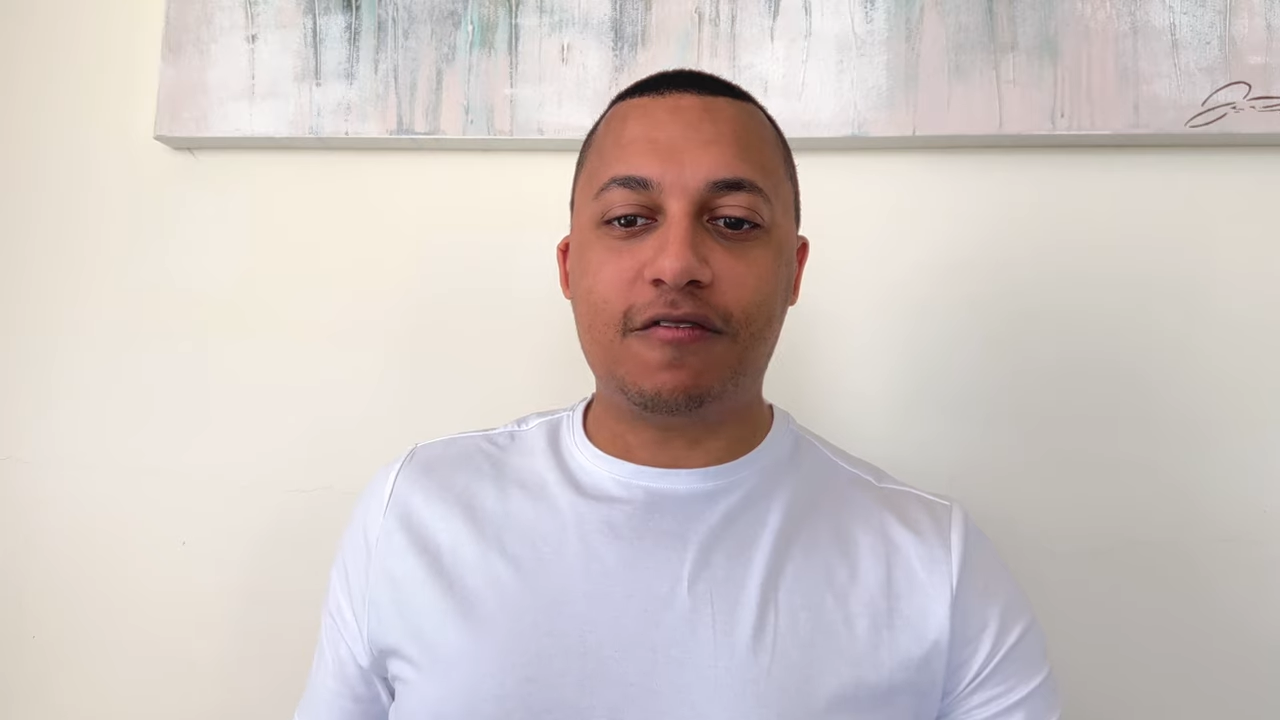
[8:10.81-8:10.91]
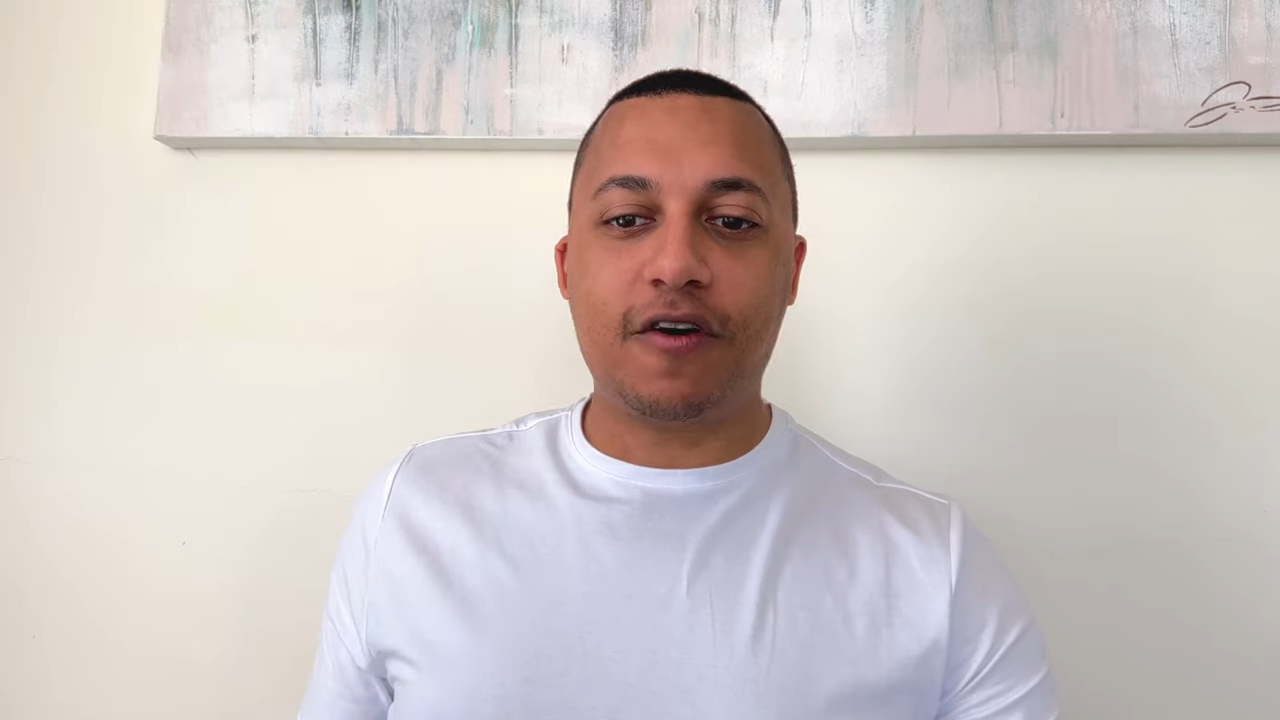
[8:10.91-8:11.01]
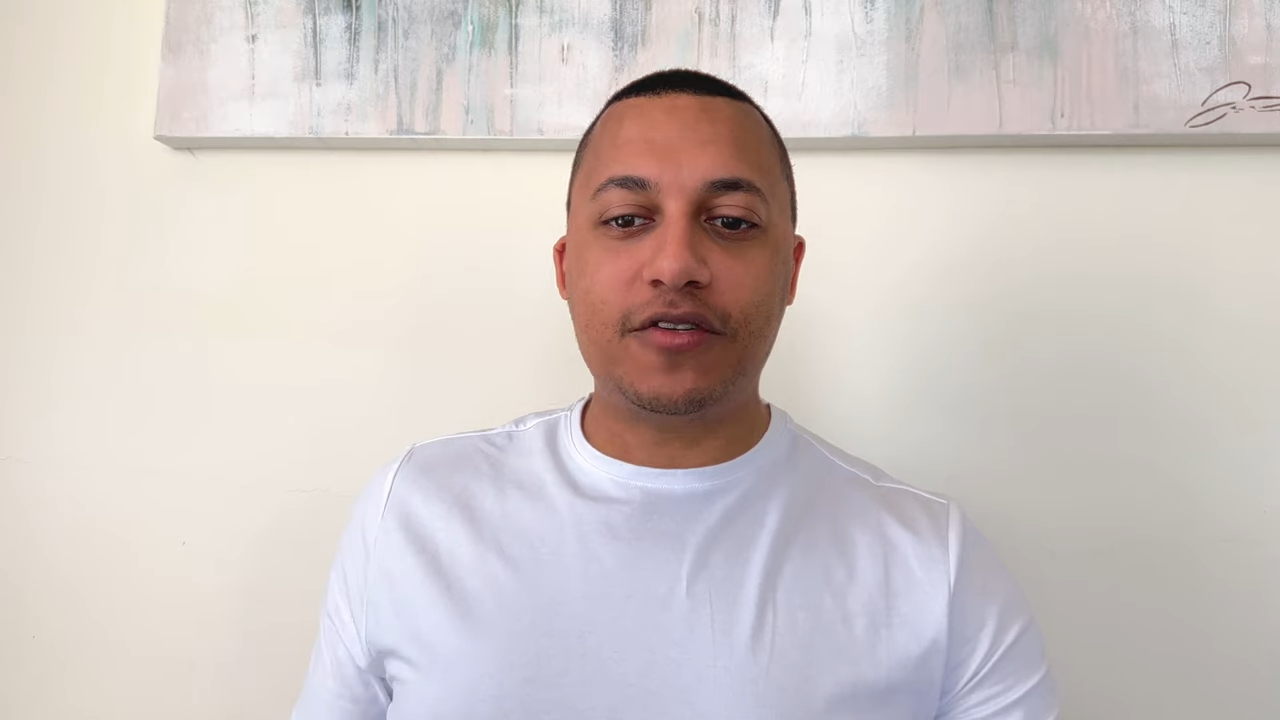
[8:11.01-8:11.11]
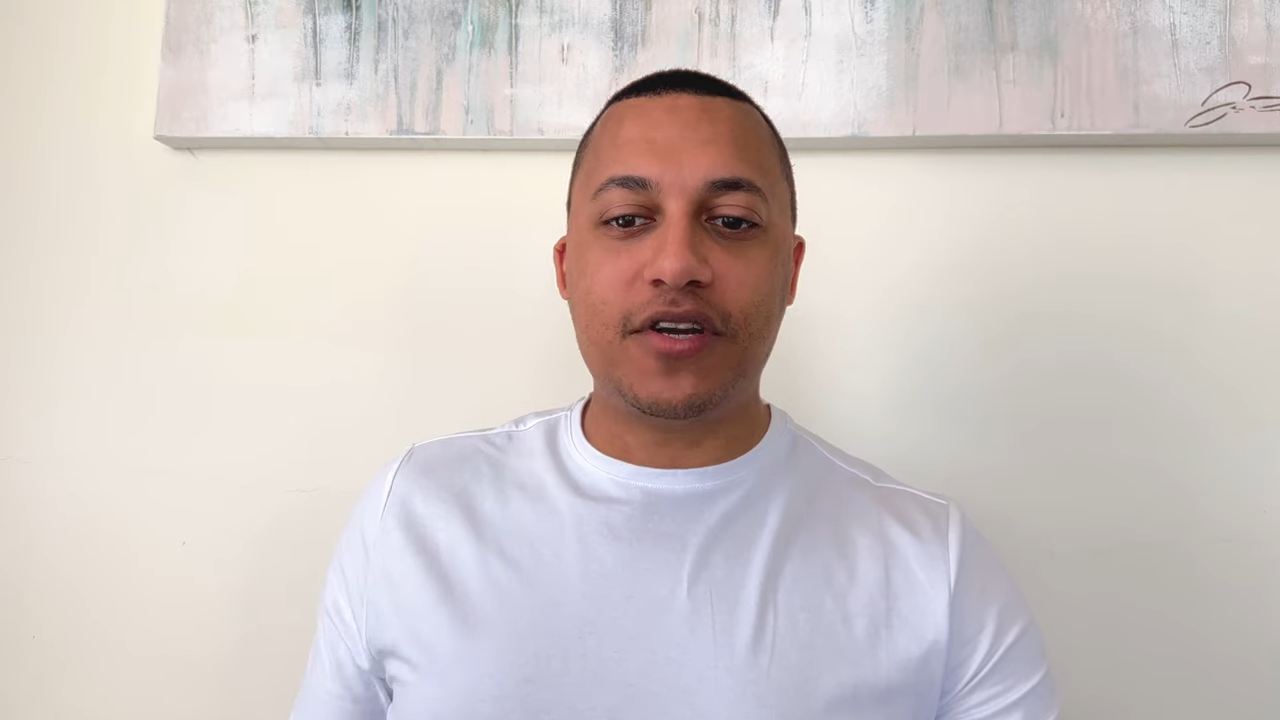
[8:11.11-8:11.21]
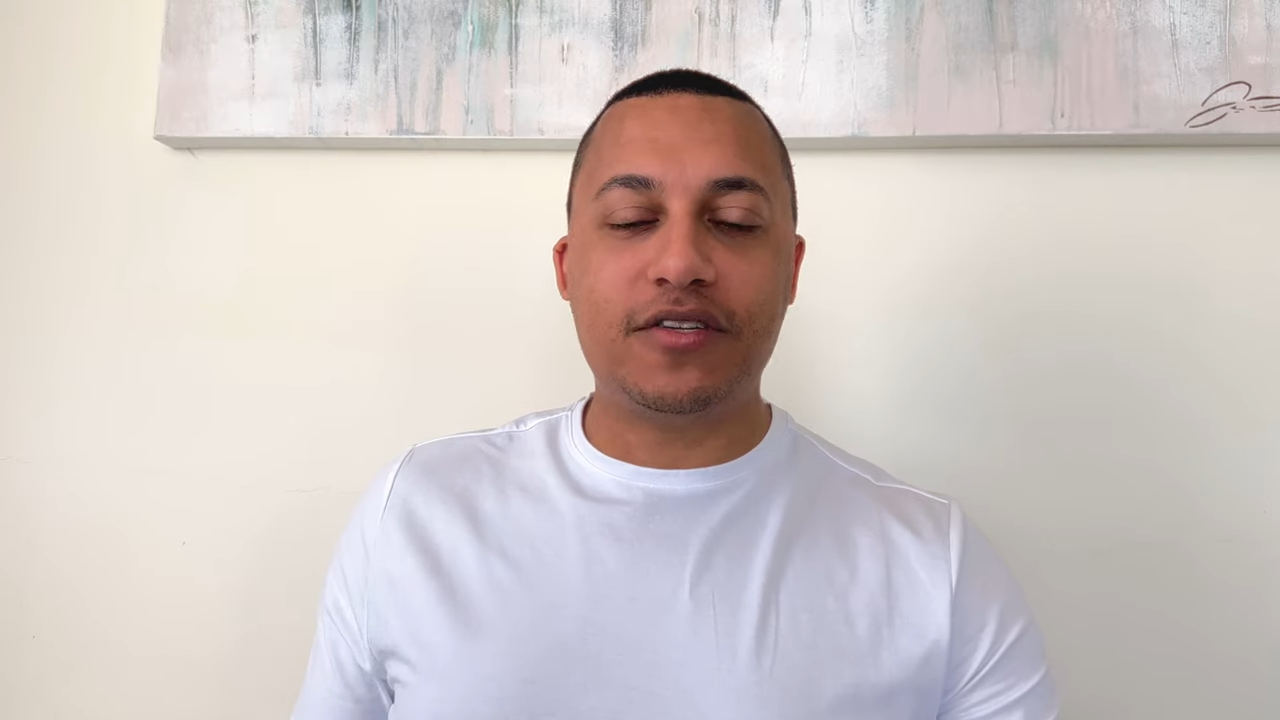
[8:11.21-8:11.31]

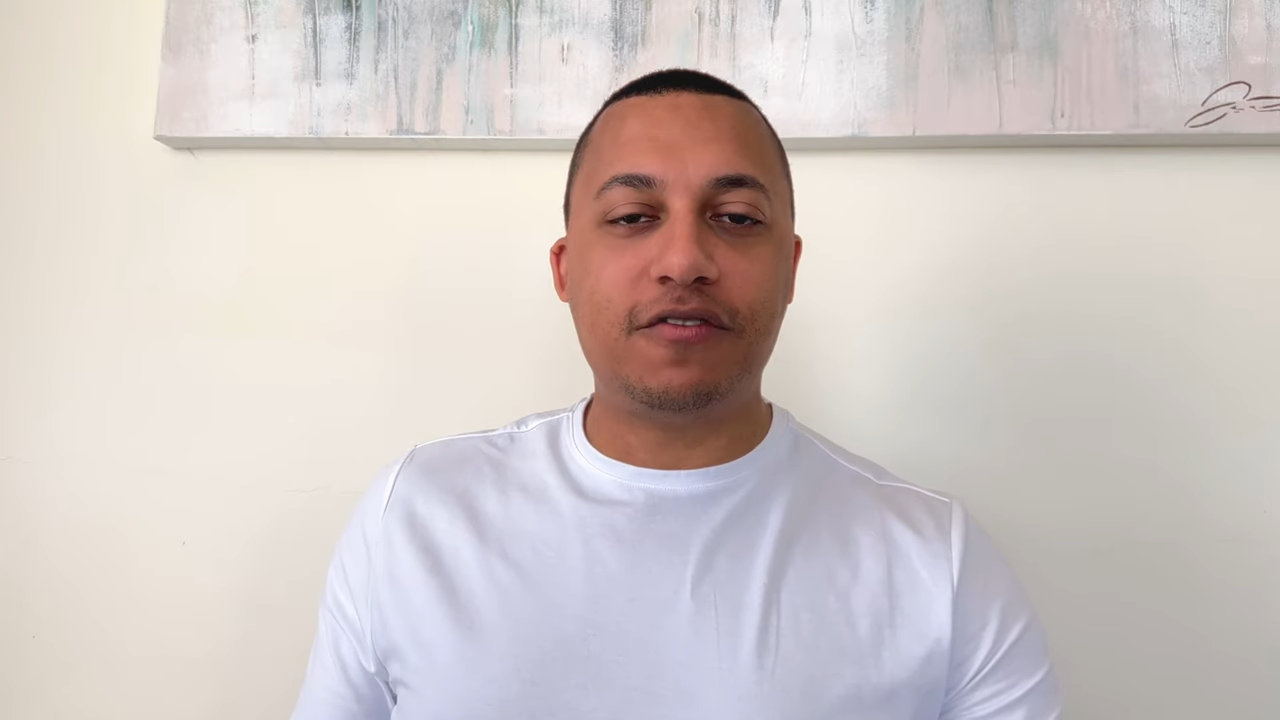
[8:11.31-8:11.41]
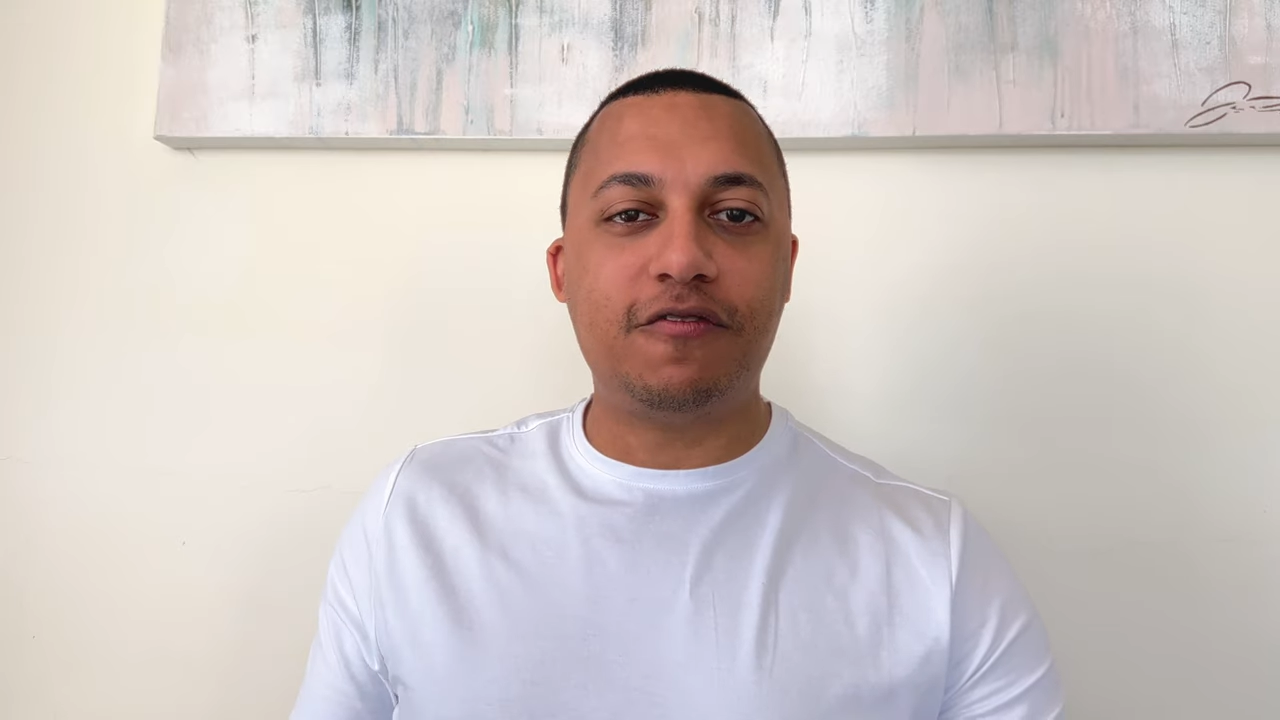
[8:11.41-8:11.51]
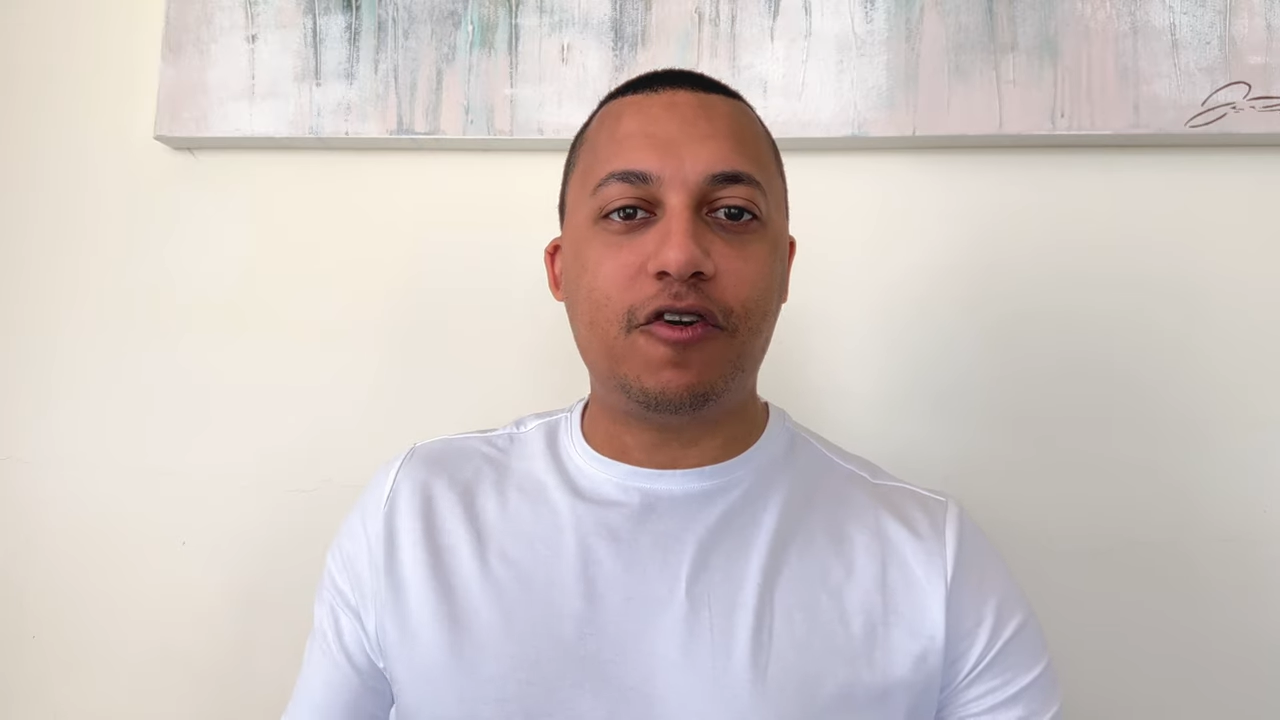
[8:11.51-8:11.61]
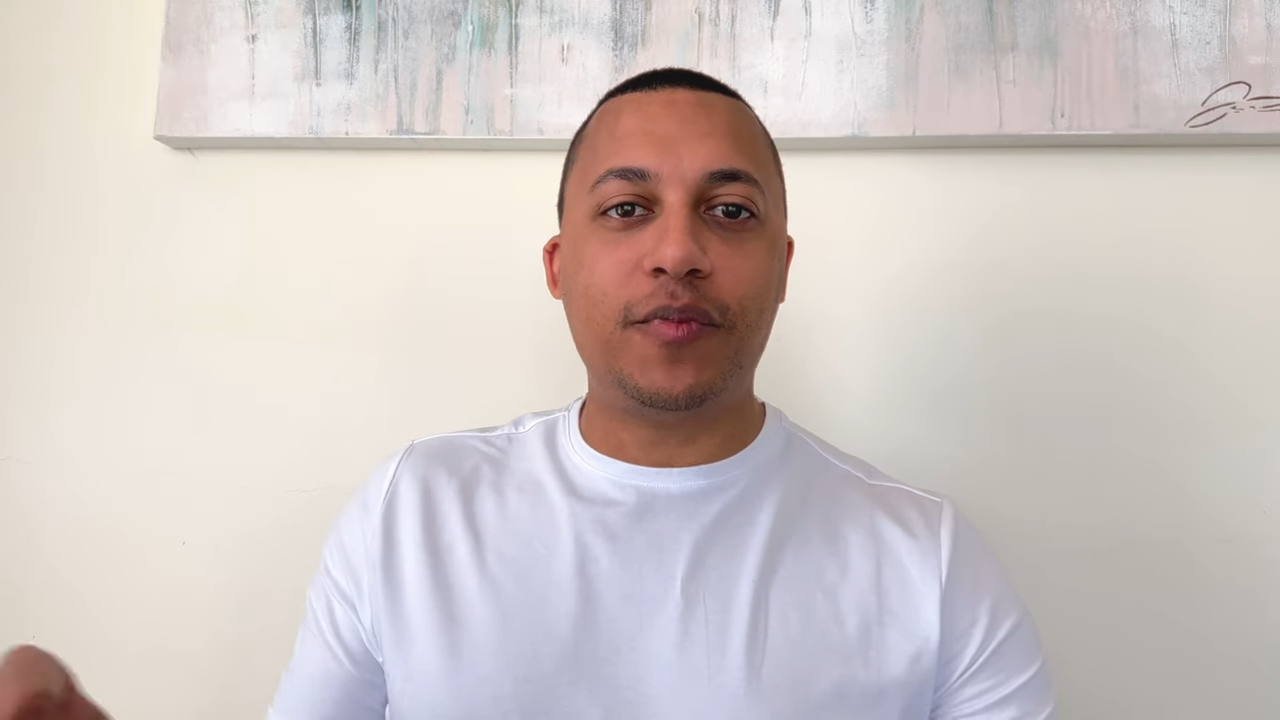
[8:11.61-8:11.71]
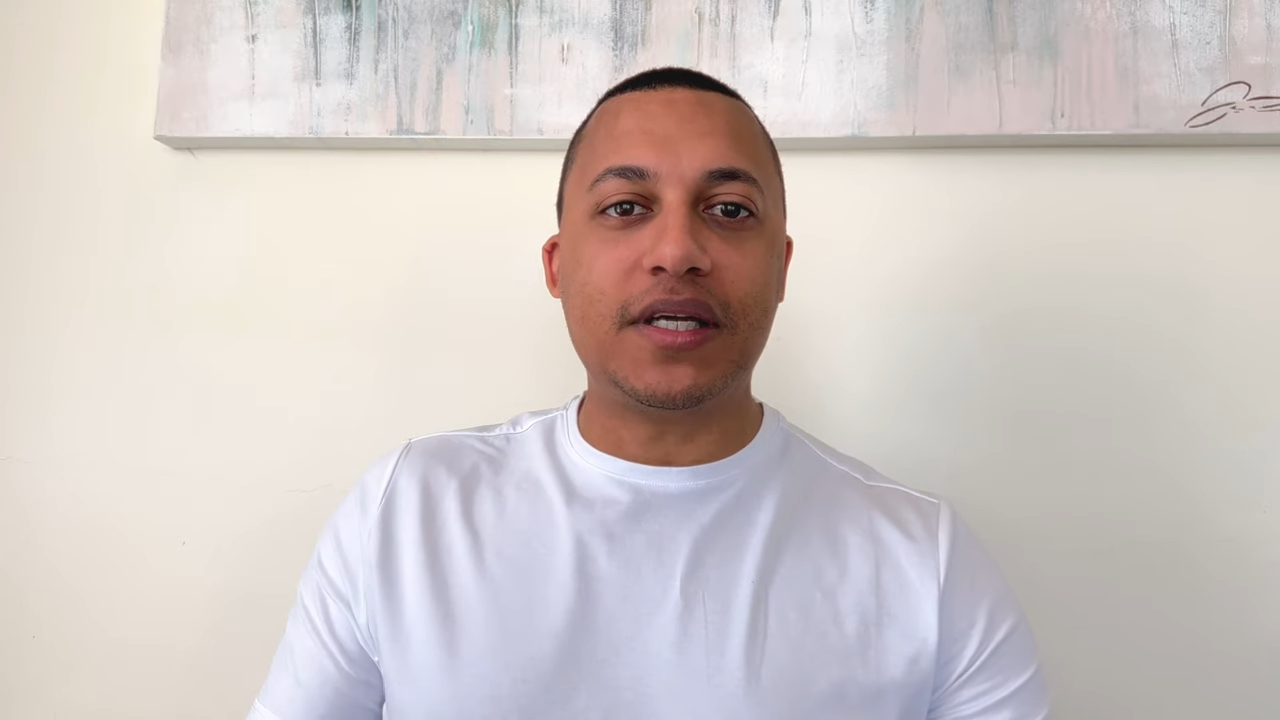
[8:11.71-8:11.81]
photos and
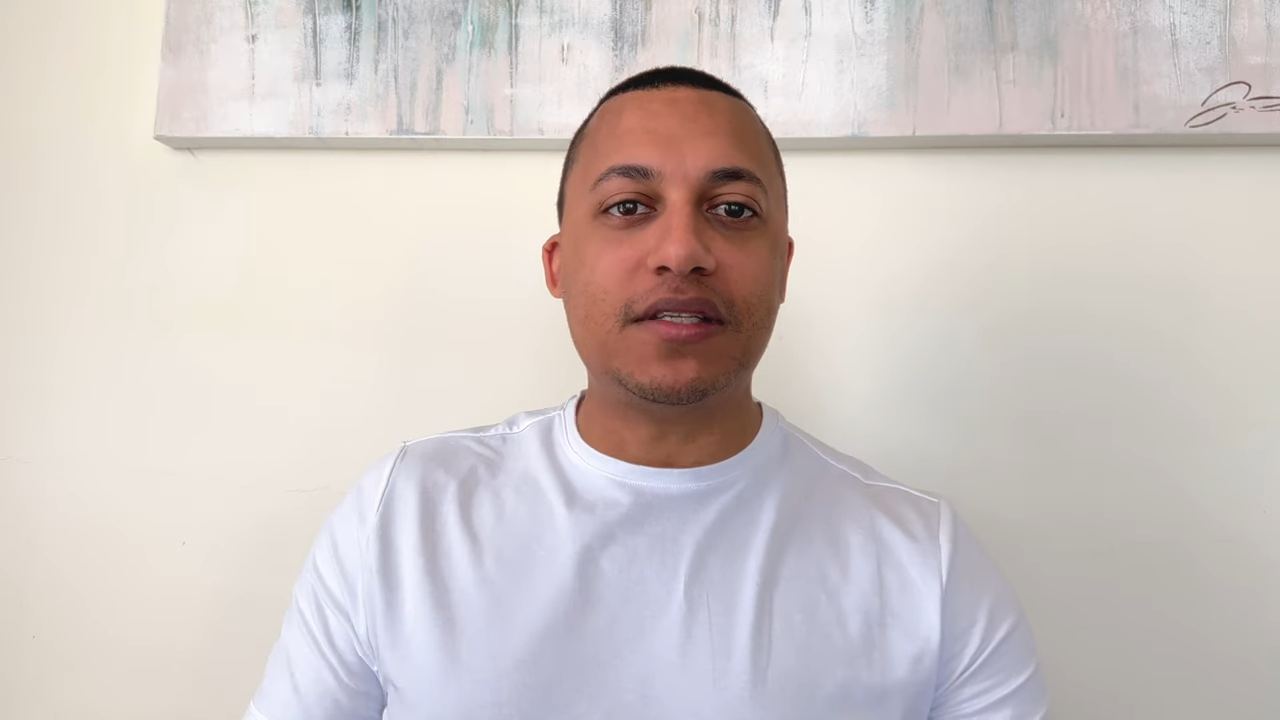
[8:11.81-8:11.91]
filming